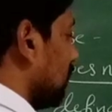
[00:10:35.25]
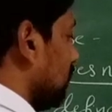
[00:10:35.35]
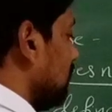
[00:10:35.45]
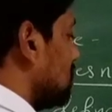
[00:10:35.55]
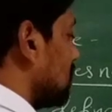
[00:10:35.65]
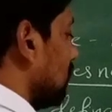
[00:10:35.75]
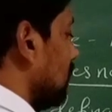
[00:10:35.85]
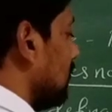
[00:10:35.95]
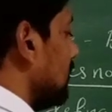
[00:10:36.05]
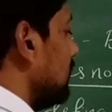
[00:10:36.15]
which
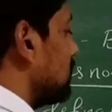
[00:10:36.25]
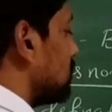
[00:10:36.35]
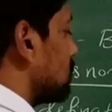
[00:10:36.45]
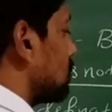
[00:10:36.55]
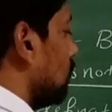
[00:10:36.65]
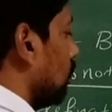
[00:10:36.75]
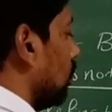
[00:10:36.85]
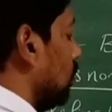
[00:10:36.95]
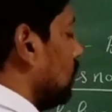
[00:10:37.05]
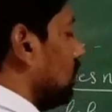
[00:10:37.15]
leads
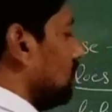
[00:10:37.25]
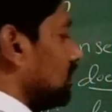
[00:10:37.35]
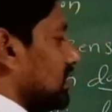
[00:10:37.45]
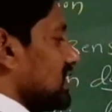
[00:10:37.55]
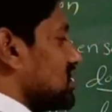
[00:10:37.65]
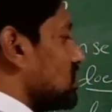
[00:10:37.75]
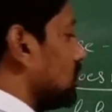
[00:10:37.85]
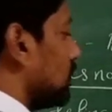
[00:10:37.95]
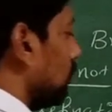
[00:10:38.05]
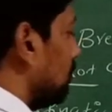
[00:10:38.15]
to test
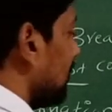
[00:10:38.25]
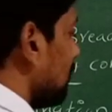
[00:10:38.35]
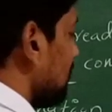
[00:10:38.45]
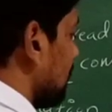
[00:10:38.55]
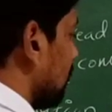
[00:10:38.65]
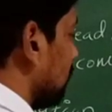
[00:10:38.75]
tube baby,